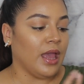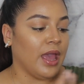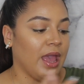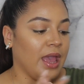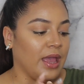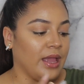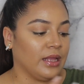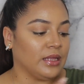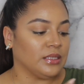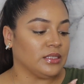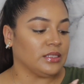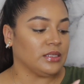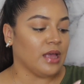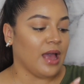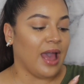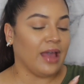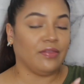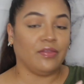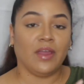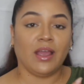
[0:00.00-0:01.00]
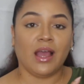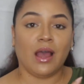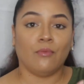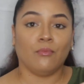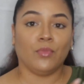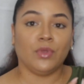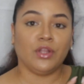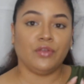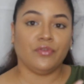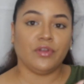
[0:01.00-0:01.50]
and I think
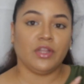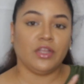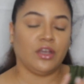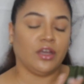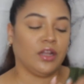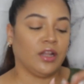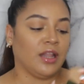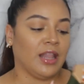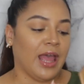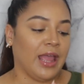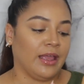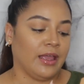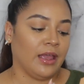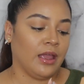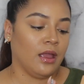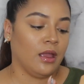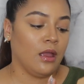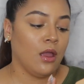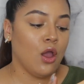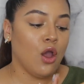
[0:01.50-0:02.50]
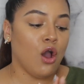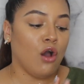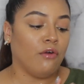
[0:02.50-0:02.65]
I'm really, really gonna like it.